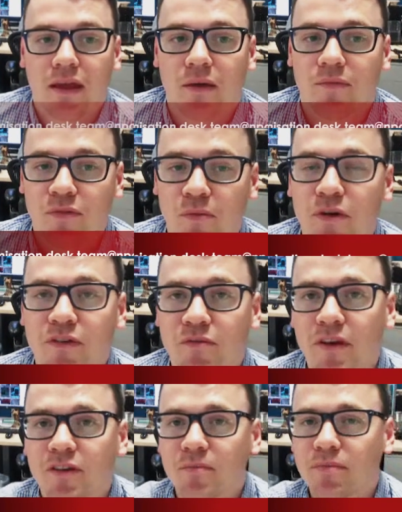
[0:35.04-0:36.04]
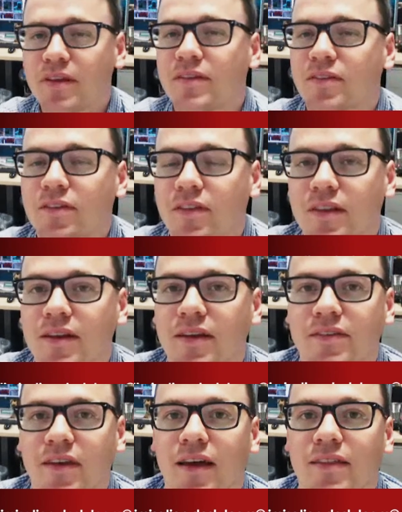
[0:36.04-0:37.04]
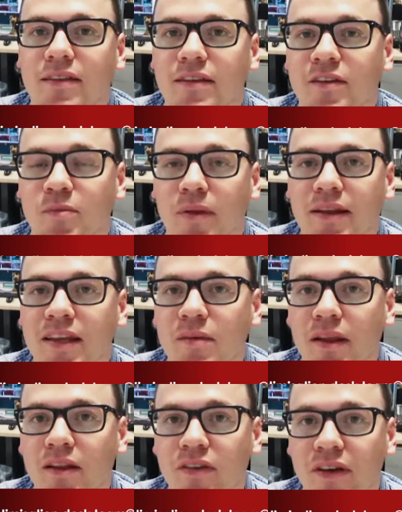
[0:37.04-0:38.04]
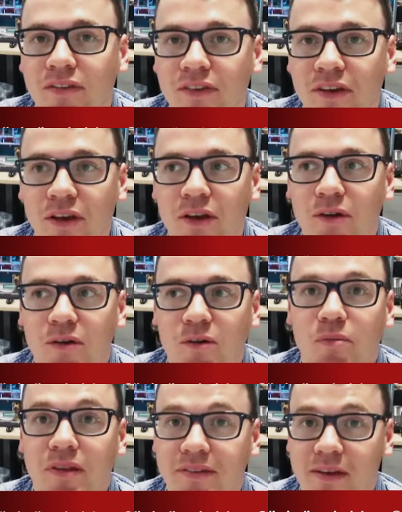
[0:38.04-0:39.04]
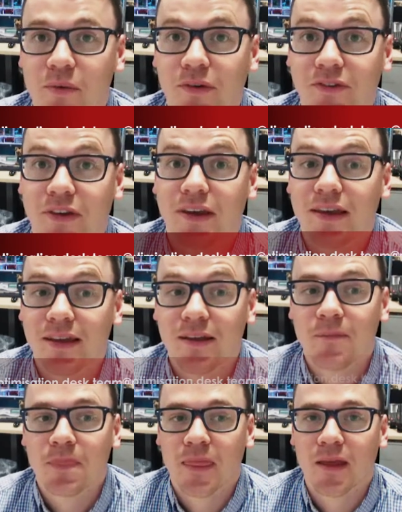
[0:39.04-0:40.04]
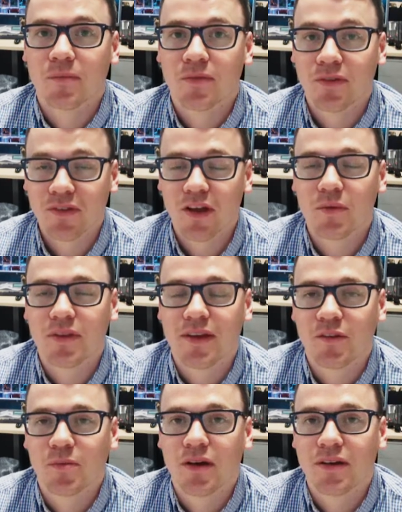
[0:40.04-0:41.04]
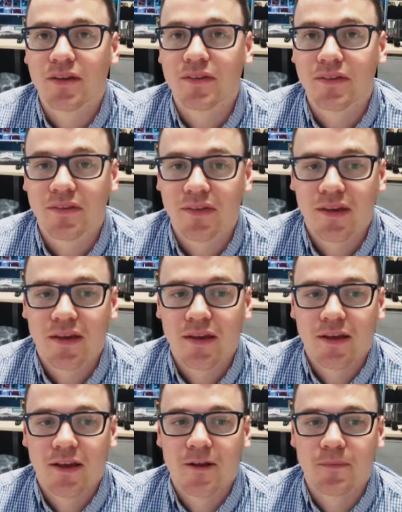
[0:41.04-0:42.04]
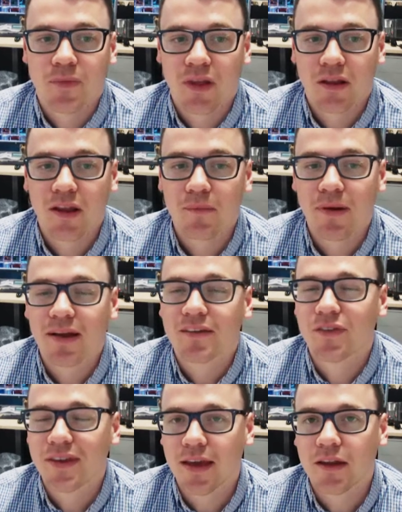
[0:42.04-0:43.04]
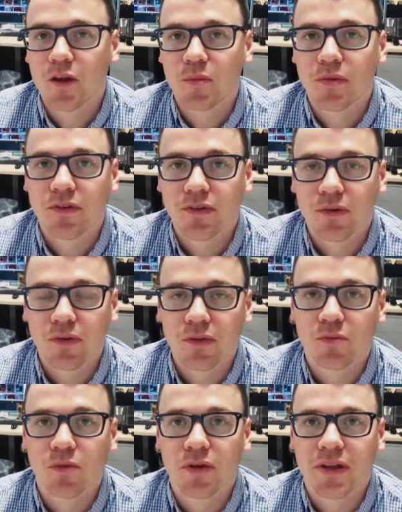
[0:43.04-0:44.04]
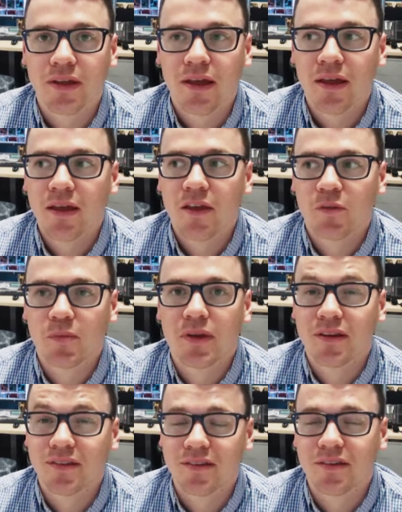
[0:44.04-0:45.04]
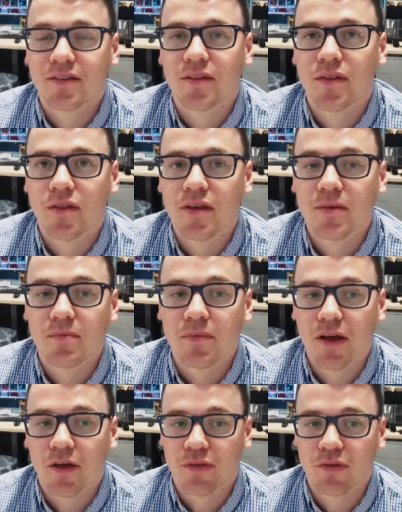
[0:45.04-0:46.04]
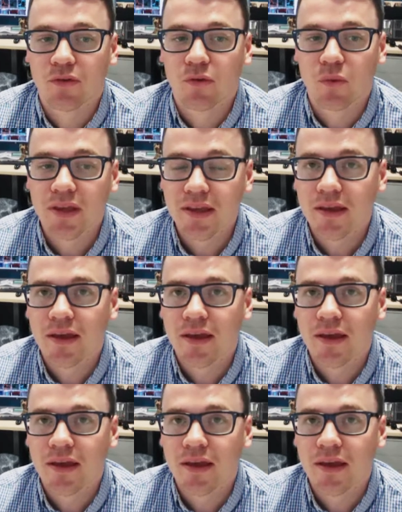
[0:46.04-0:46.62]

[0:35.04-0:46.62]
For more information, please contact the desk at the displayed email address, or please keep watching. So starting with the gas markets, line packs have again opened short this morning. It's been a consistent theme through the week.